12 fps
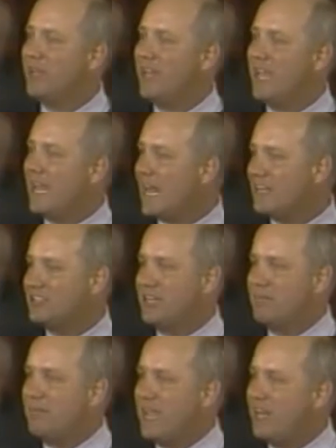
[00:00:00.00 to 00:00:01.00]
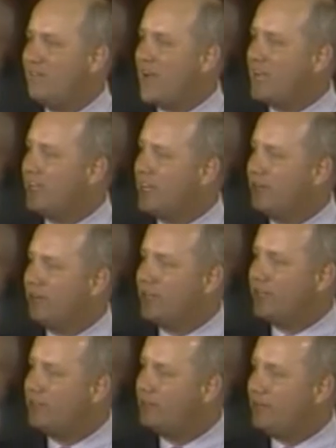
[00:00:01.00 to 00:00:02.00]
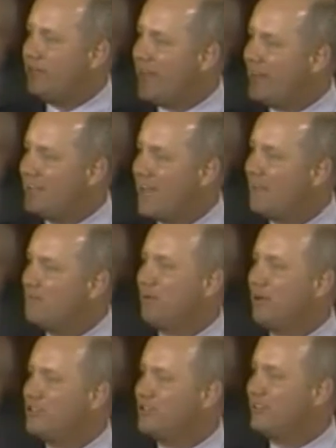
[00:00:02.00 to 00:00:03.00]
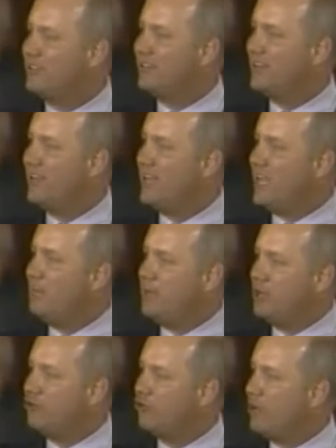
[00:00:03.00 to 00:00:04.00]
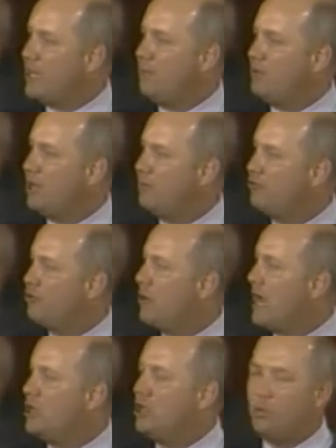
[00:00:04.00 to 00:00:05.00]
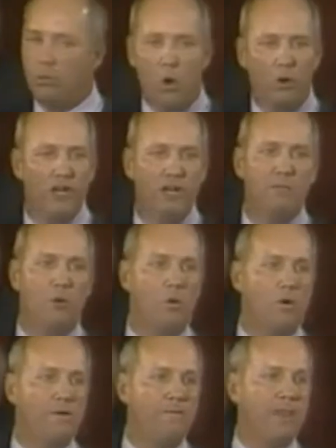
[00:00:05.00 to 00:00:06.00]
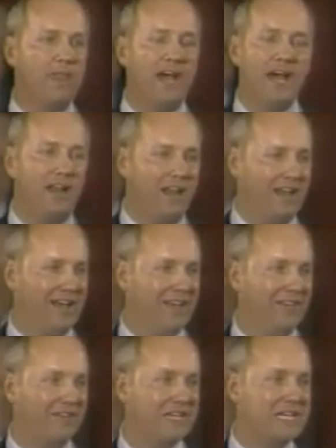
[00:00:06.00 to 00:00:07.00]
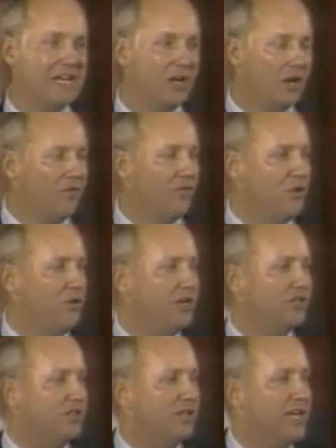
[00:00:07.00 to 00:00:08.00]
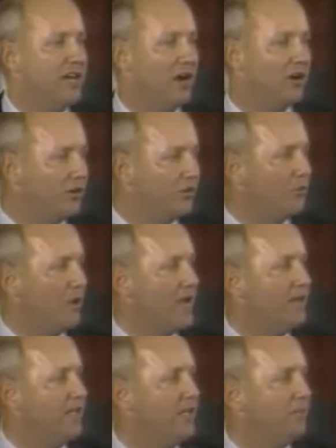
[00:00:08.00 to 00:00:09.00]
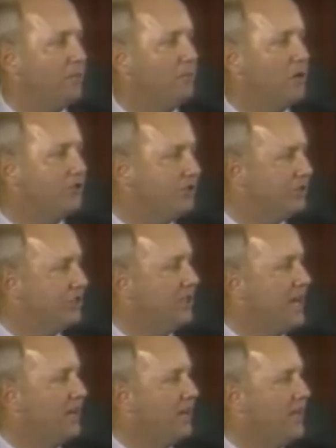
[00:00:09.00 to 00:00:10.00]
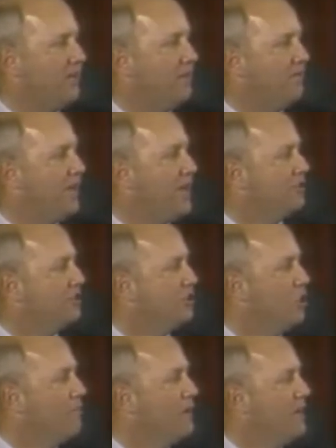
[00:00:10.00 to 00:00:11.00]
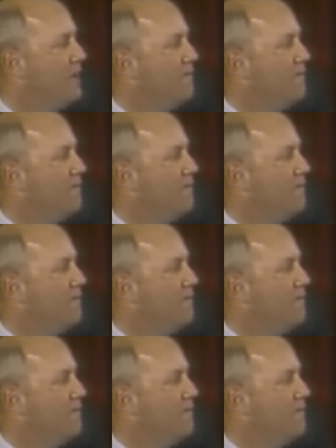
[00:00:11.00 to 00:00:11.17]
And I said, man, if I could ever get to be that kind of person, it'd be a dream come true. I couldn't want any more out of life. A few years later, I earned the right to get promotions to that level and found so many of